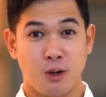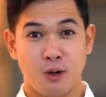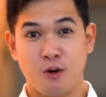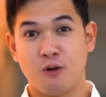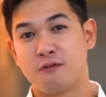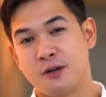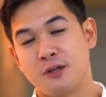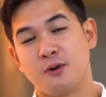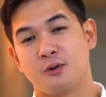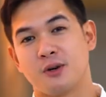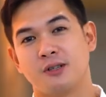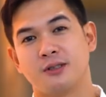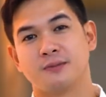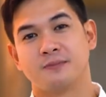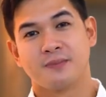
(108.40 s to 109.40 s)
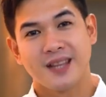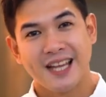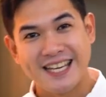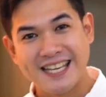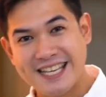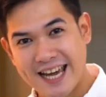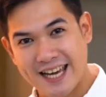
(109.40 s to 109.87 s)
all over the world.
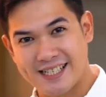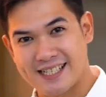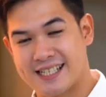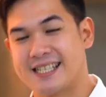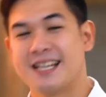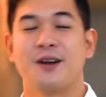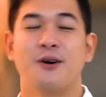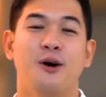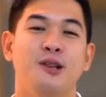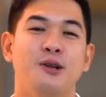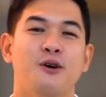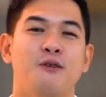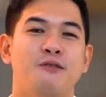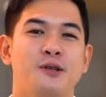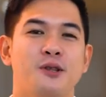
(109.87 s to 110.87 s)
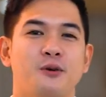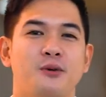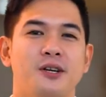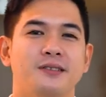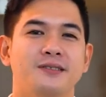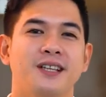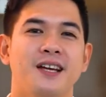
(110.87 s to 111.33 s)
Yes, all over the
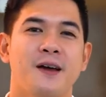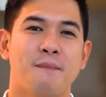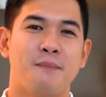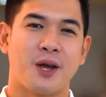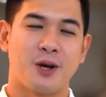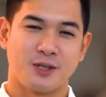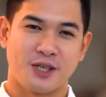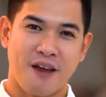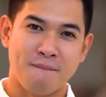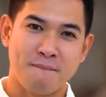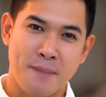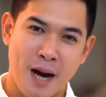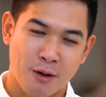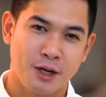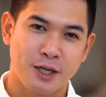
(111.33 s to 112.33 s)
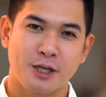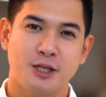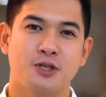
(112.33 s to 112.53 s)
world. Because empowered